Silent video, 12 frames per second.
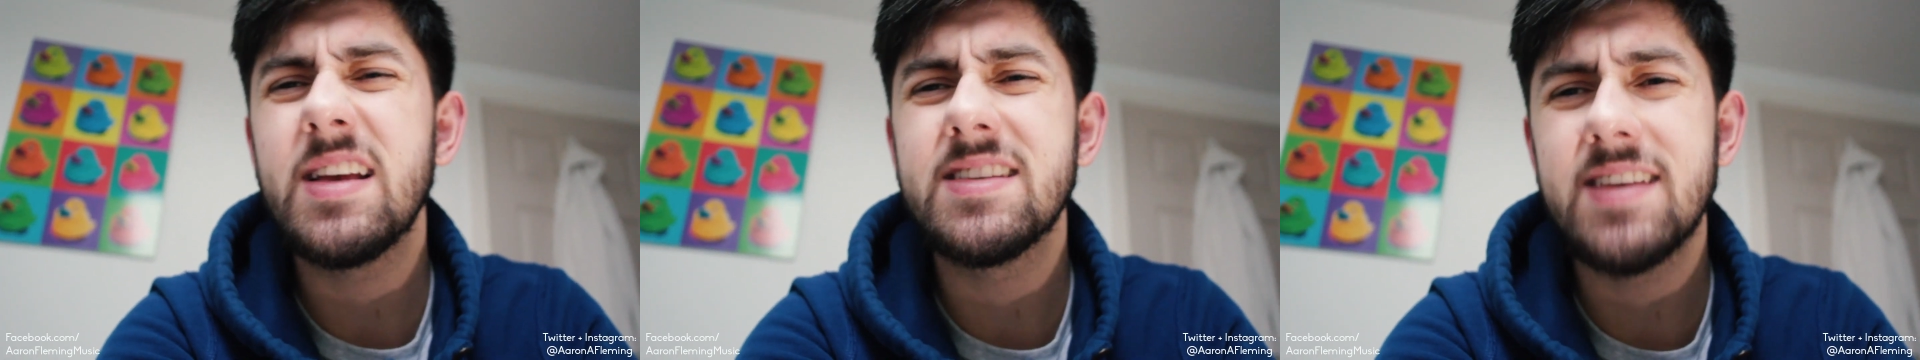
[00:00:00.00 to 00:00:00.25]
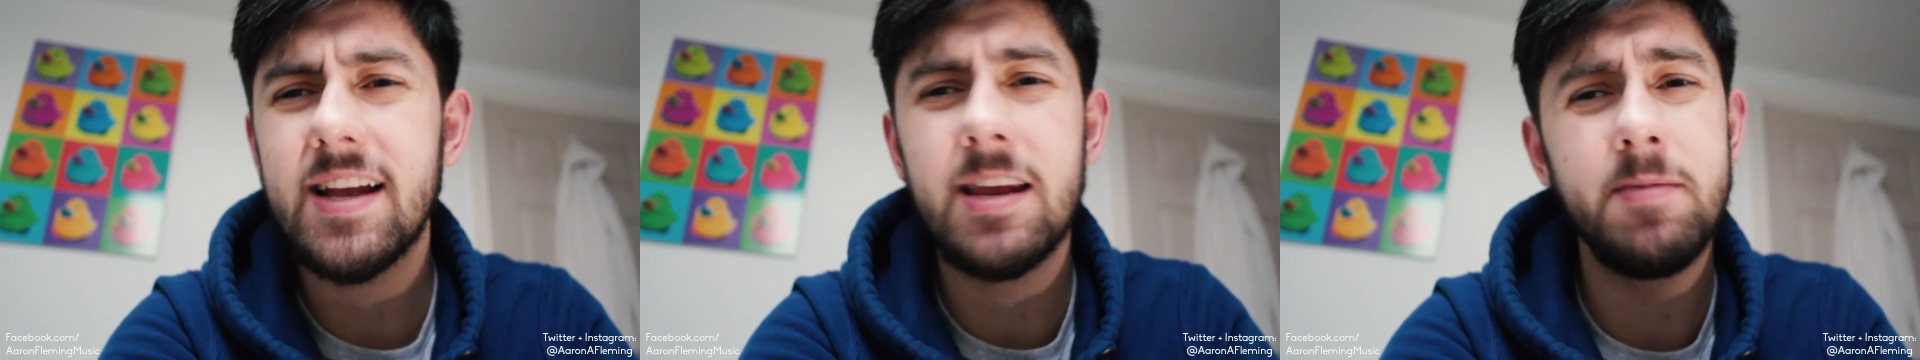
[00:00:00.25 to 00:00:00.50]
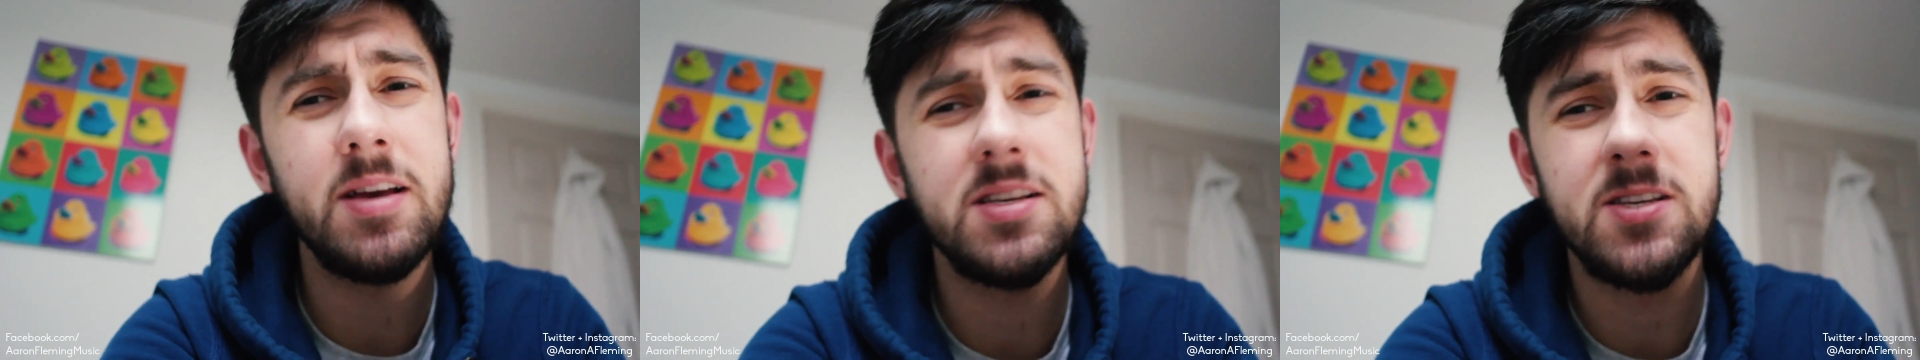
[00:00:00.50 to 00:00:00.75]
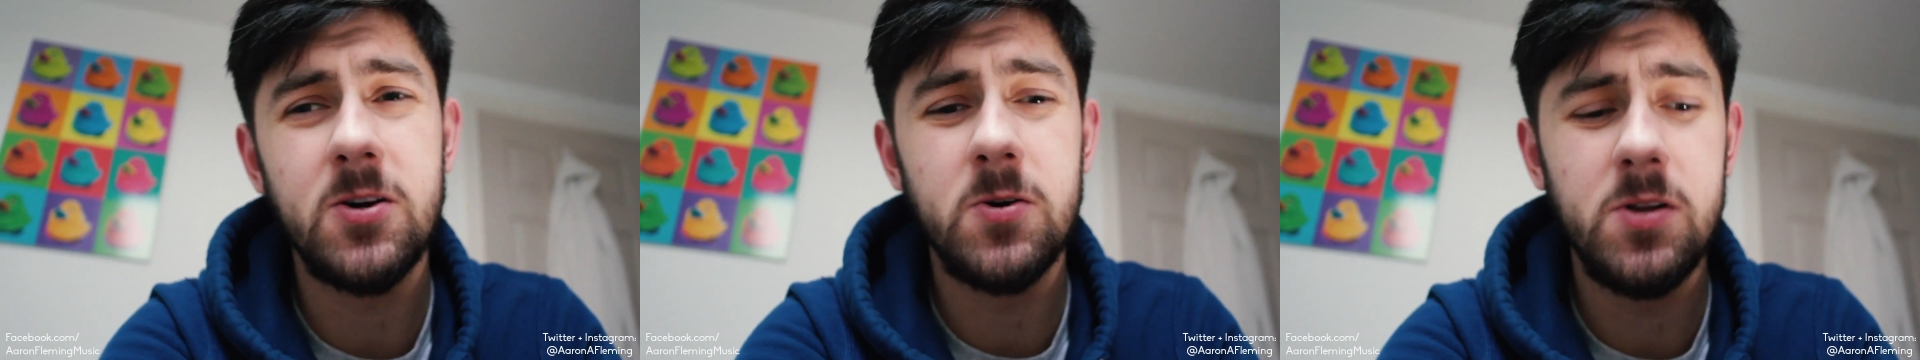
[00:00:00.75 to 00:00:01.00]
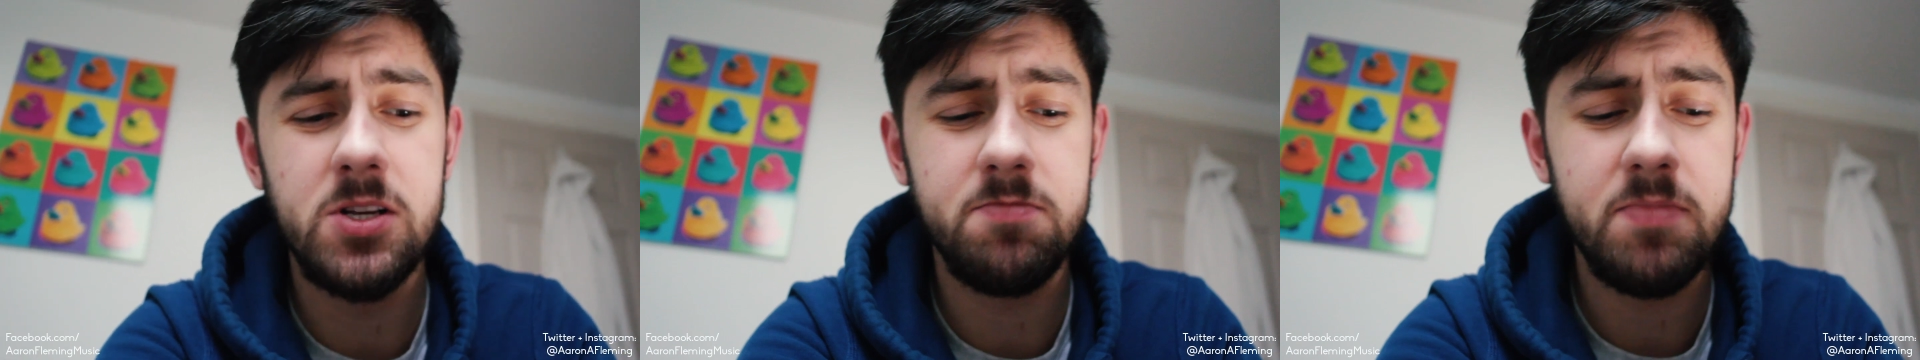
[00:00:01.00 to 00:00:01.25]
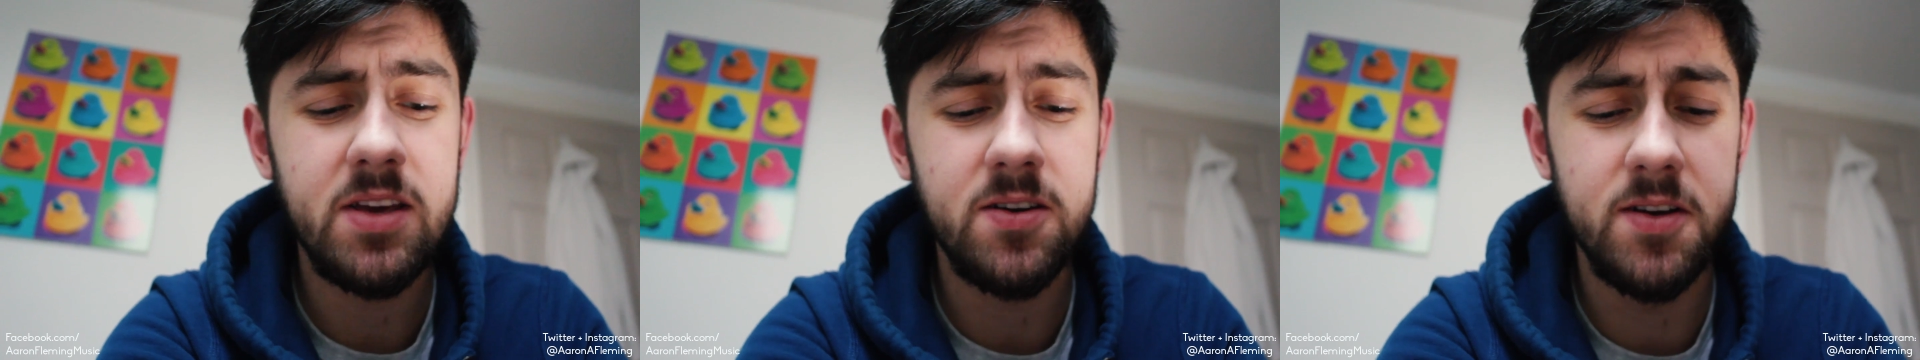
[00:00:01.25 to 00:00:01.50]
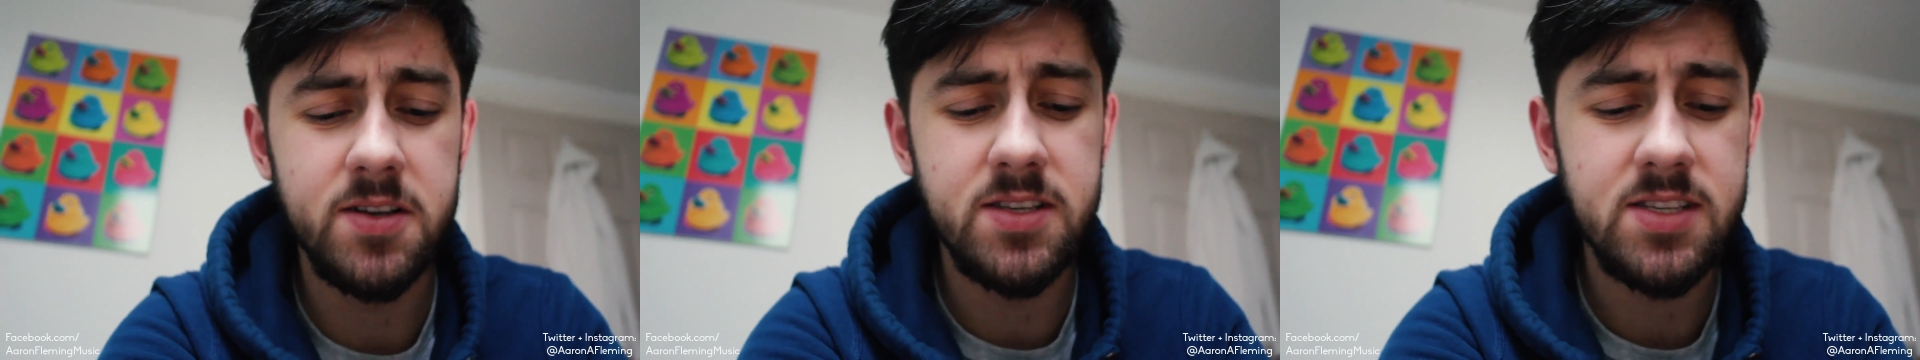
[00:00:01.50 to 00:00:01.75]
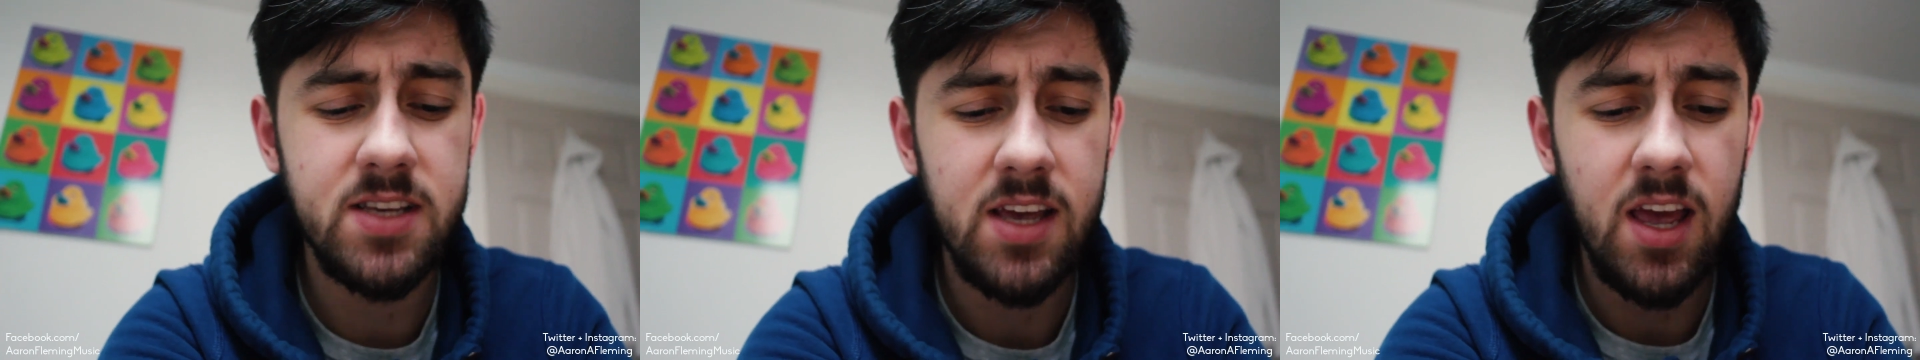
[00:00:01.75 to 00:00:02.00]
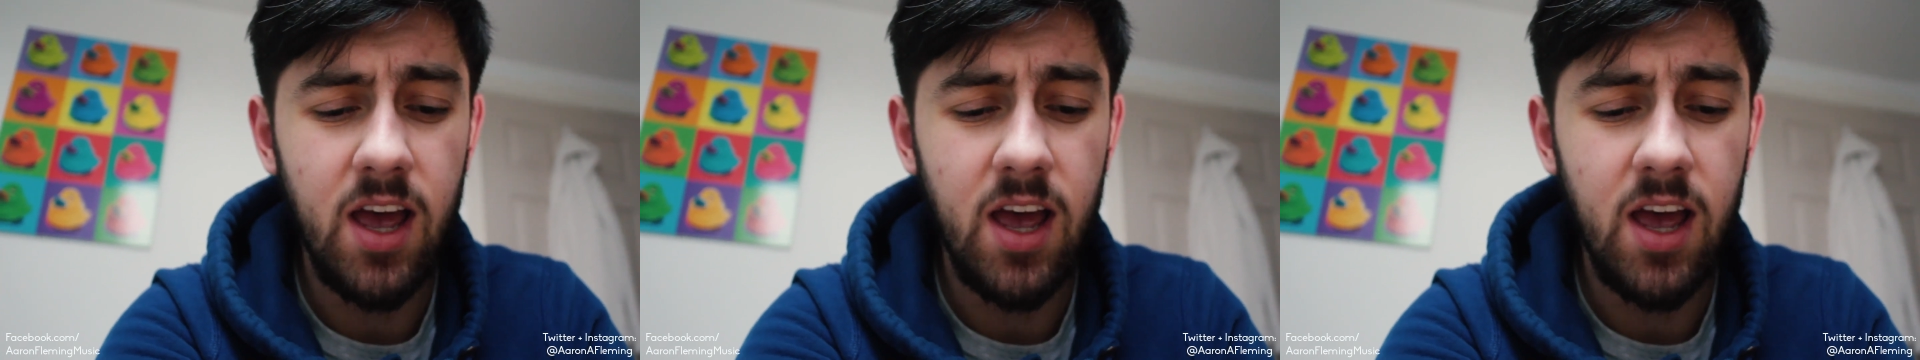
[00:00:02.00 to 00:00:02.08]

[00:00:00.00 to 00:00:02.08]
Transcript: is sadly being sold because